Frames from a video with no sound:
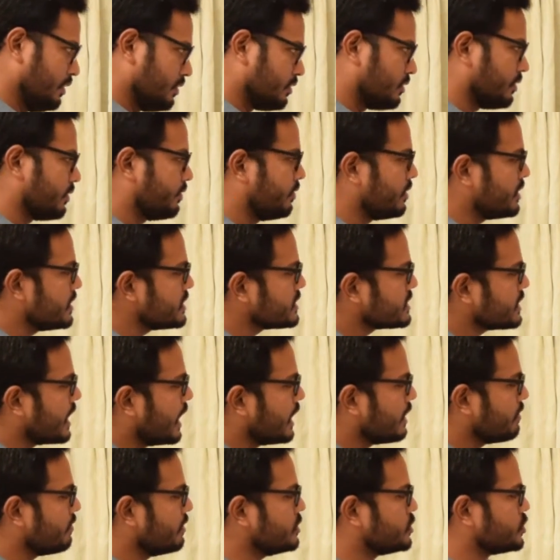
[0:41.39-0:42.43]
So first,
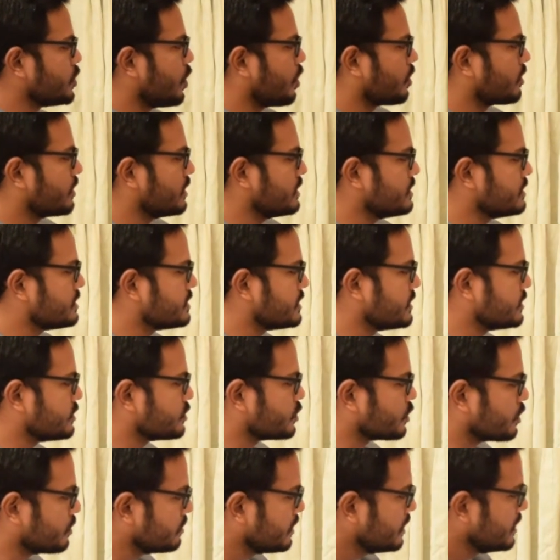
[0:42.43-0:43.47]
starting with Sjogren's
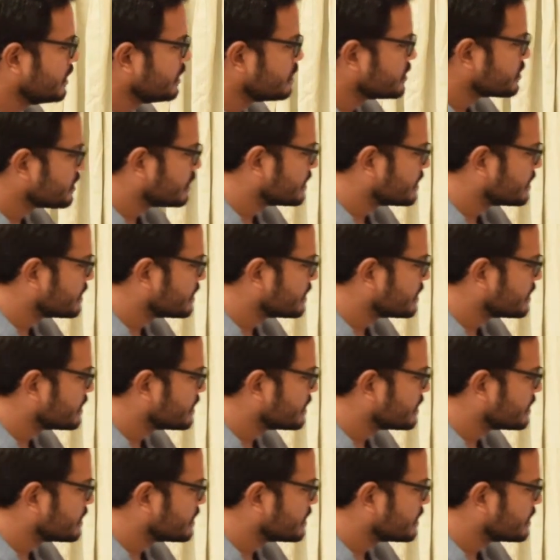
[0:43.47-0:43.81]
syndrome. So